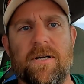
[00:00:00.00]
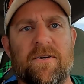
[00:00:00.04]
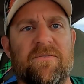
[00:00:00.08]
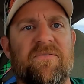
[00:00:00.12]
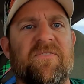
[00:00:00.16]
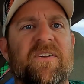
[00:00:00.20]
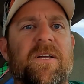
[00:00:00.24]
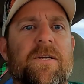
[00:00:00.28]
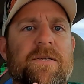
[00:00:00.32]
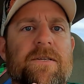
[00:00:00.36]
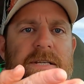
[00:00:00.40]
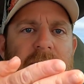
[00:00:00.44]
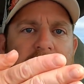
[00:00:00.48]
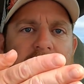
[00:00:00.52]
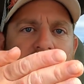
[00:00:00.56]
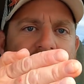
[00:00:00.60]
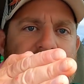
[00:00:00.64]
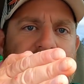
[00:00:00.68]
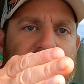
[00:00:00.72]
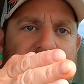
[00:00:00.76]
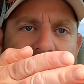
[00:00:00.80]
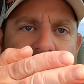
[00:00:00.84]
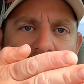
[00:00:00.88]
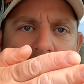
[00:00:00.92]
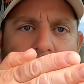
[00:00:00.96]
it feels like,
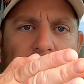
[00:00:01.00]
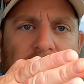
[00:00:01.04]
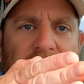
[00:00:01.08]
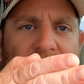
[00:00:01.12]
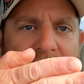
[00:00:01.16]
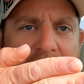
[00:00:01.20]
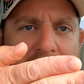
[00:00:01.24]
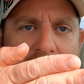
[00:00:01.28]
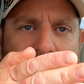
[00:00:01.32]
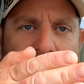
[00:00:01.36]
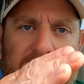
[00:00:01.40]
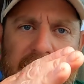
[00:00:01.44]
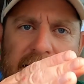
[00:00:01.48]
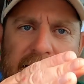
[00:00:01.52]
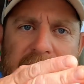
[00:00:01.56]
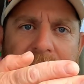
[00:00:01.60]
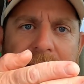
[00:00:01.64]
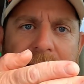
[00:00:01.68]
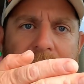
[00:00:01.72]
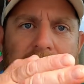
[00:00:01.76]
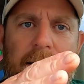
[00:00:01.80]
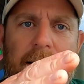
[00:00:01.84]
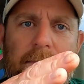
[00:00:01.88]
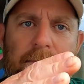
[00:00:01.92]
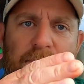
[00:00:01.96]
to keep
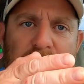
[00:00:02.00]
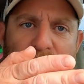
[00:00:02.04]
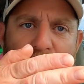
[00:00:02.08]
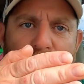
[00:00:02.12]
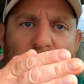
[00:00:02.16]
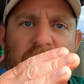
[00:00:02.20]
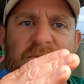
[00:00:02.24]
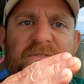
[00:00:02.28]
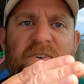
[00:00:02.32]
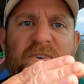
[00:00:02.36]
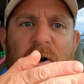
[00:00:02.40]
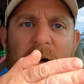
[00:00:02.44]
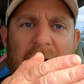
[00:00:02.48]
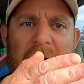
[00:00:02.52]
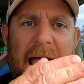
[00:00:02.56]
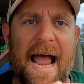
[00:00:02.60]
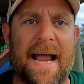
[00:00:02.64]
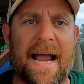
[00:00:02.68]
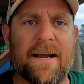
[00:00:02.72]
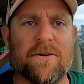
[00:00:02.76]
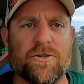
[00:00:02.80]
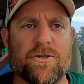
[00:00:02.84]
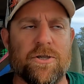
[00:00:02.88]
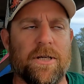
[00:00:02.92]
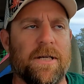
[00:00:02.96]
that beautiful
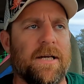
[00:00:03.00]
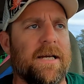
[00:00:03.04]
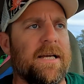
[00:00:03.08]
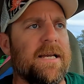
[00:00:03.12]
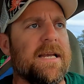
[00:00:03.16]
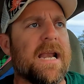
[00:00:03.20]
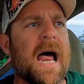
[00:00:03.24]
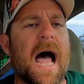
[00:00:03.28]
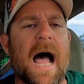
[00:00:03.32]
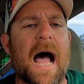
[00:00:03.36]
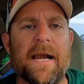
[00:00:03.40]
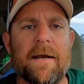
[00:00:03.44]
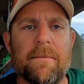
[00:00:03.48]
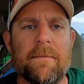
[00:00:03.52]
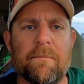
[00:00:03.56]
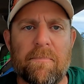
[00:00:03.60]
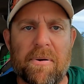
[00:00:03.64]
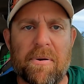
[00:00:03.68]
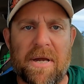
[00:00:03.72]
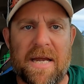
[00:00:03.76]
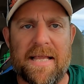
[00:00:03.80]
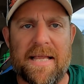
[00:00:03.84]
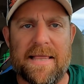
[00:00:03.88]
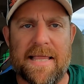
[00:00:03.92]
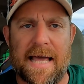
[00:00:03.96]
action and not
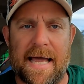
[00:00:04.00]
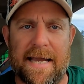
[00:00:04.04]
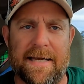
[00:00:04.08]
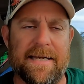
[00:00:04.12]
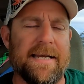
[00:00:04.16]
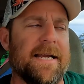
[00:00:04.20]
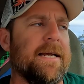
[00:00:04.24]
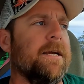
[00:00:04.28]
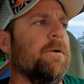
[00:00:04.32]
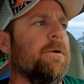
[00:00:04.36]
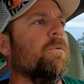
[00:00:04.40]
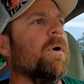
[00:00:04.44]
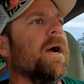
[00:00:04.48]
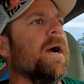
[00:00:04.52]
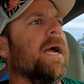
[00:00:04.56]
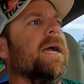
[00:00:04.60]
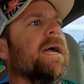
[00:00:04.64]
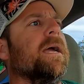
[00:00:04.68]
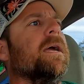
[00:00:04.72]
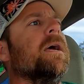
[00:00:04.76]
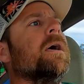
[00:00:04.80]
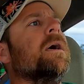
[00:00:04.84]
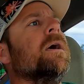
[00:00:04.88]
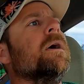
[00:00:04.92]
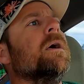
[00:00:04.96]
impede that in any way.